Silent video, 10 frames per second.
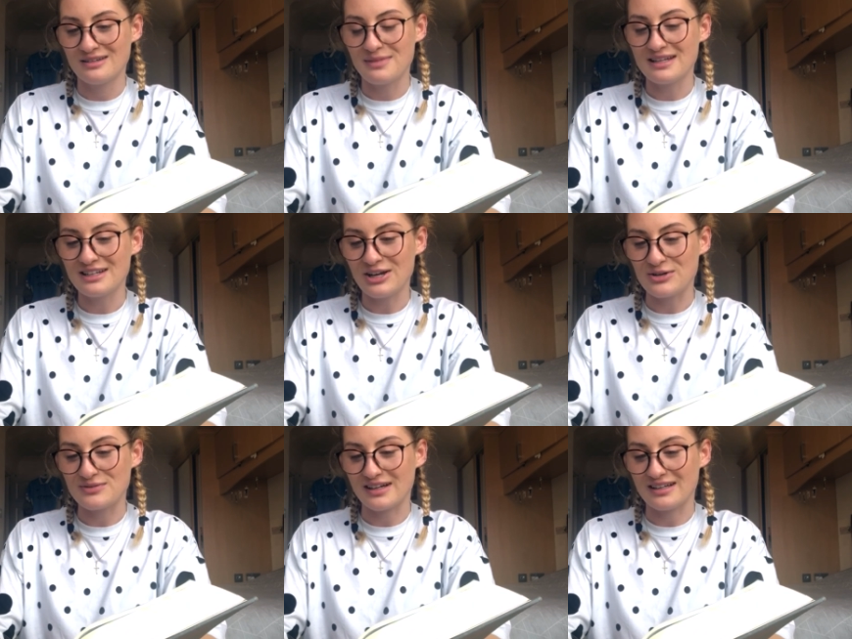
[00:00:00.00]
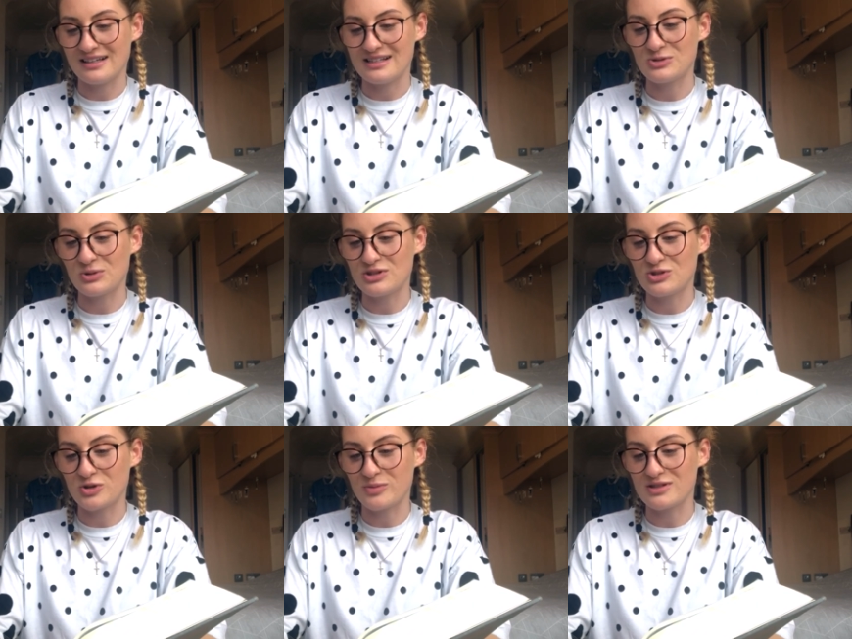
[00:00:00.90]
Bending over, he saw the
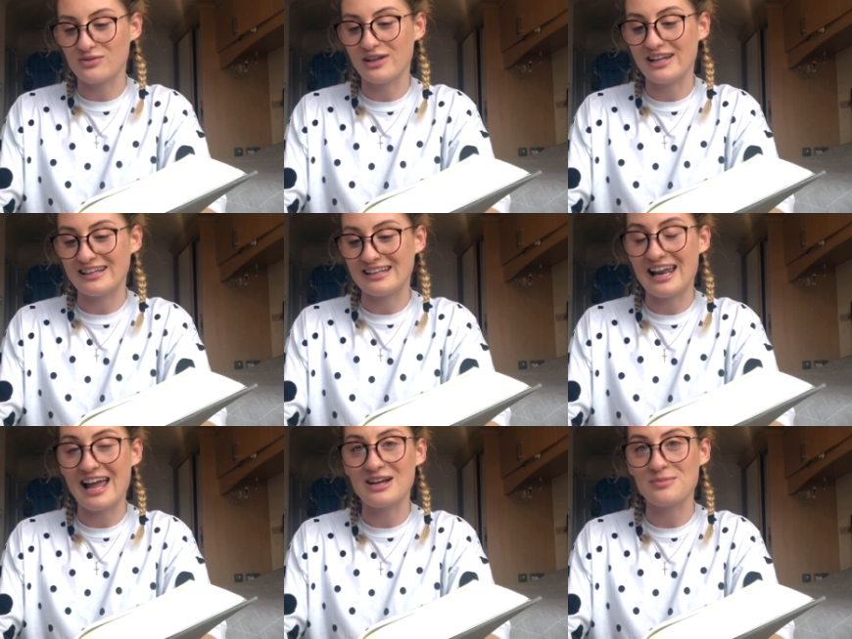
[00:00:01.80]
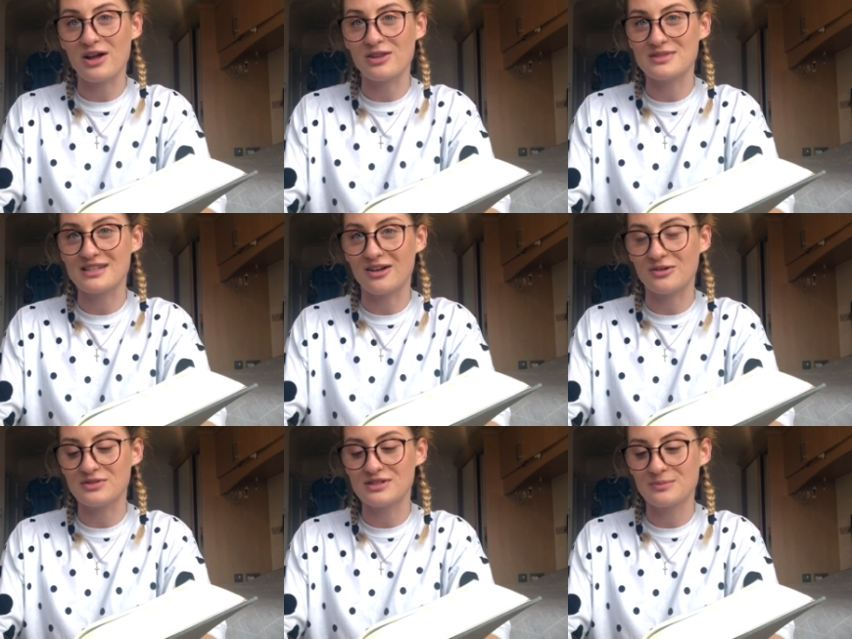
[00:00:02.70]
strips of linen laying by
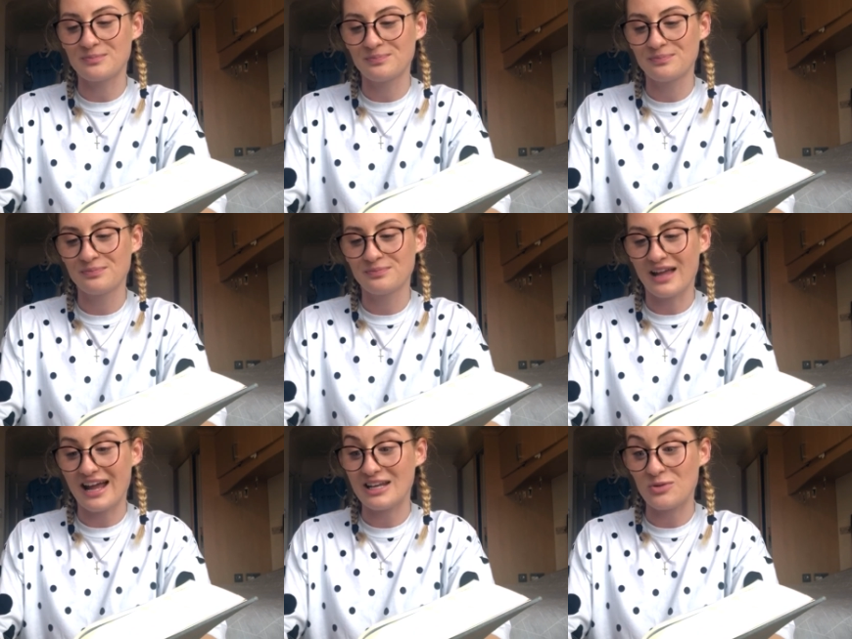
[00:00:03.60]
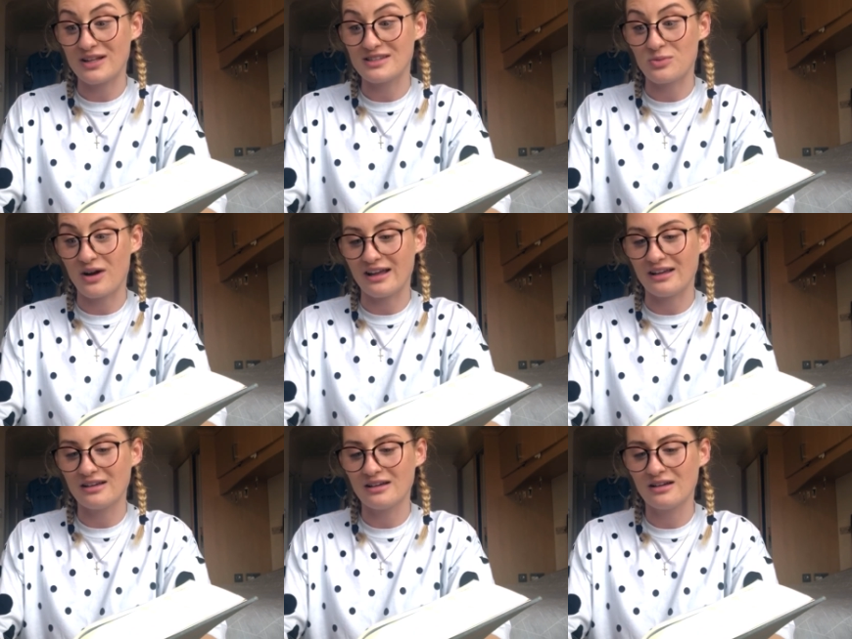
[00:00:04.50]
themselves, and he went away,
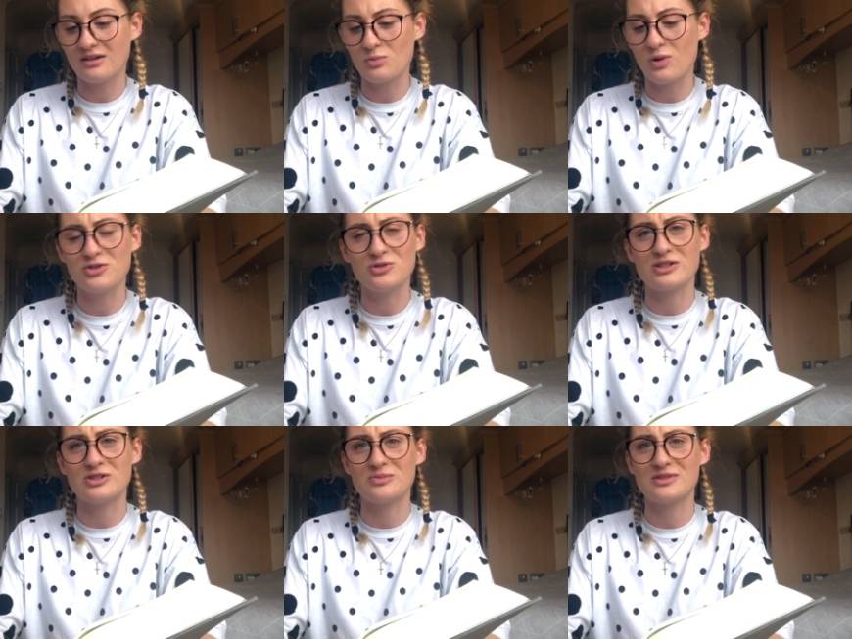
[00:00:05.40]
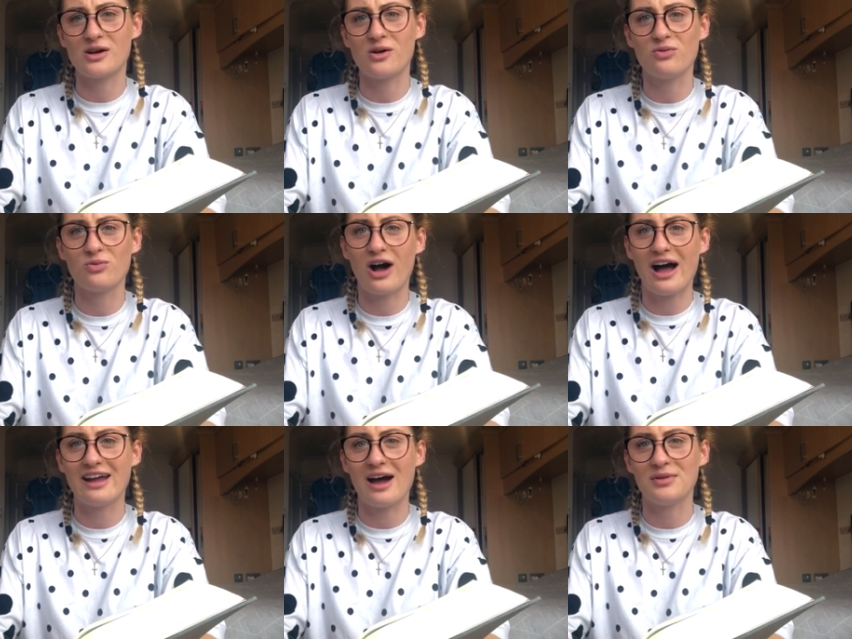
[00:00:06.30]
wondering to himself what
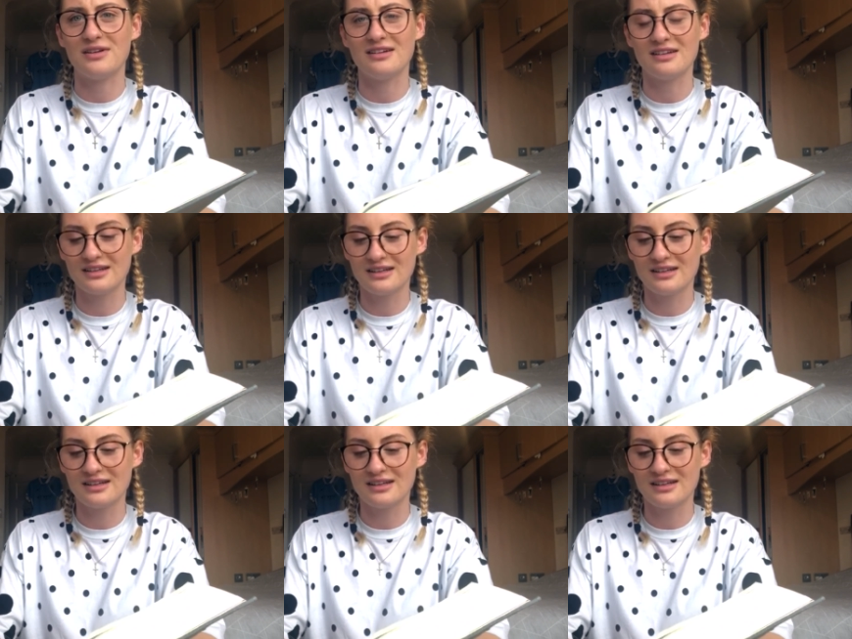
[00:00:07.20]
had happened.